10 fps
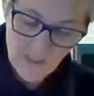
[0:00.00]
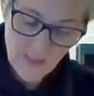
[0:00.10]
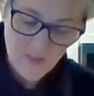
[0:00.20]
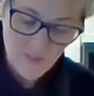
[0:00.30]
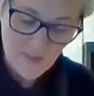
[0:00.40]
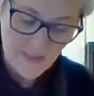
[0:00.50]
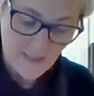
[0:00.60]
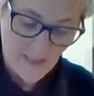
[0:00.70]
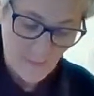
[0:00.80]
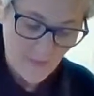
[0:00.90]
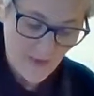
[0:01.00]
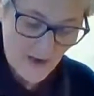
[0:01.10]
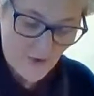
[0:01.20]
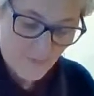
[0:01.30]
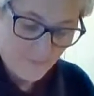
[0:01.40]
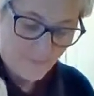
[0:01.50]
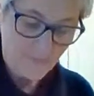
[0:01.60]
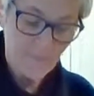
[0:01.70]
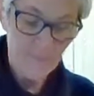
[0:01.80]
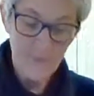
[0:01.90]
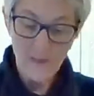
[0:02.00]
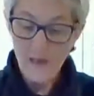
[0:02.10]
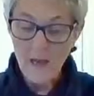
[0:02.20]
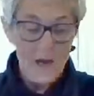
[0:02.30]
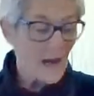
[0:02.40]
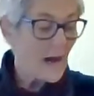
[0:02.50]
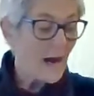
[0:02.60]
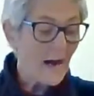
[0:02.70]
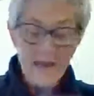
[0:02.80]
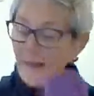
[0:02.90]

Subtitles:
Here's what's going to happen now. I